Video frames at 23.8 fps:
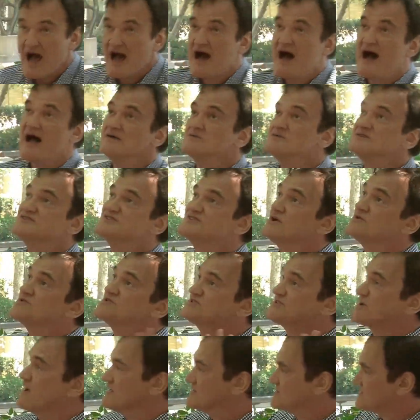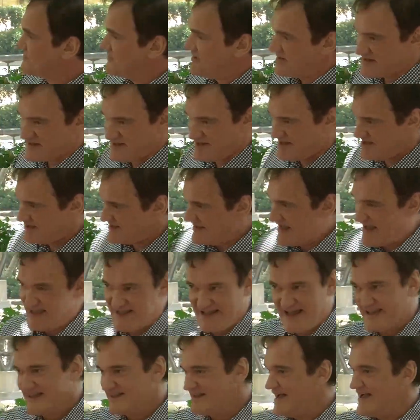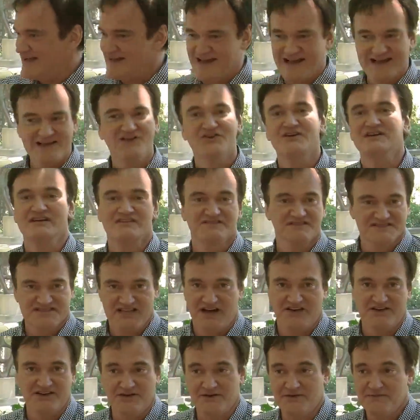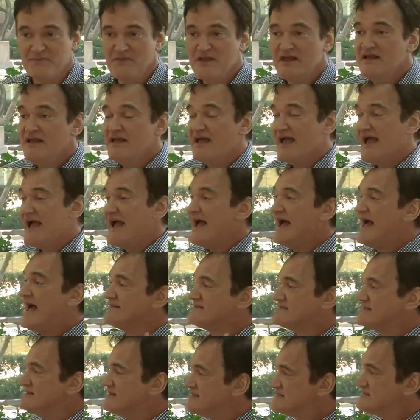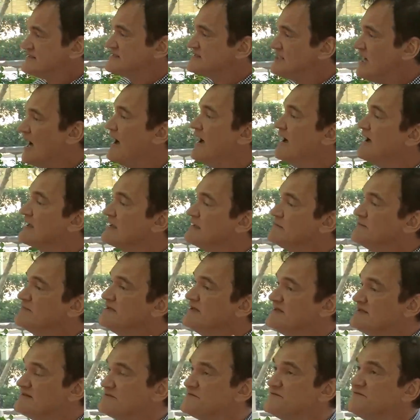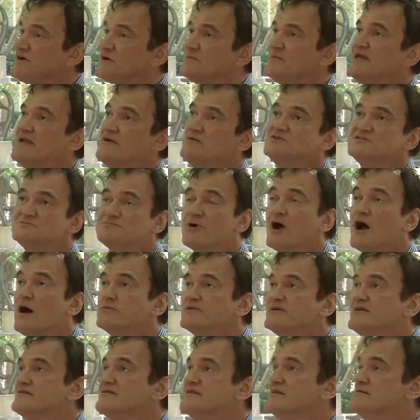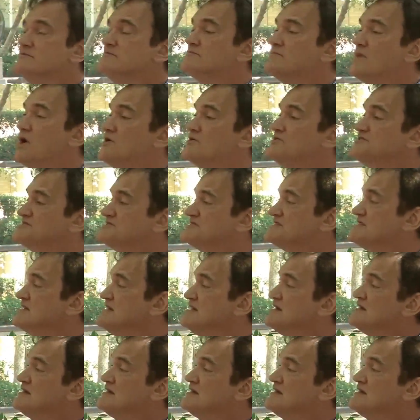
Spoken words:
I was so starstruck, I couldn't even tell you. At this time in film, he was probably the most